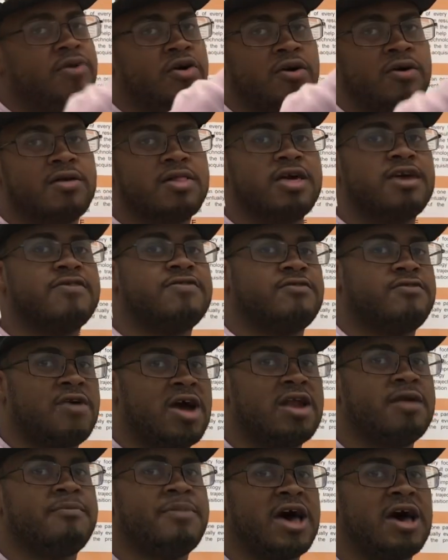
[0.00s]
pole it's
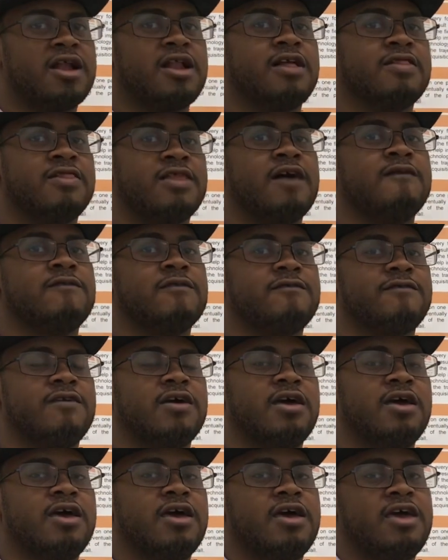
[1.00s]
around about 11
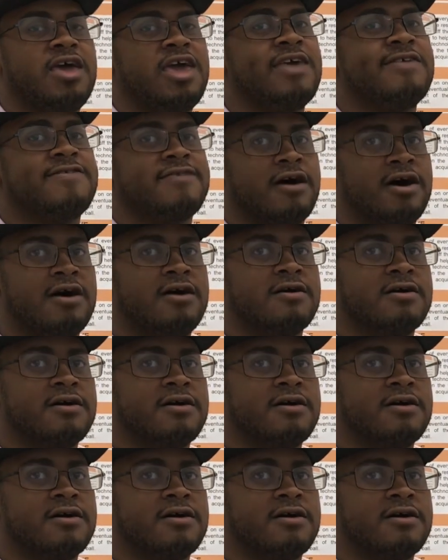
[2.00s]
feet tall.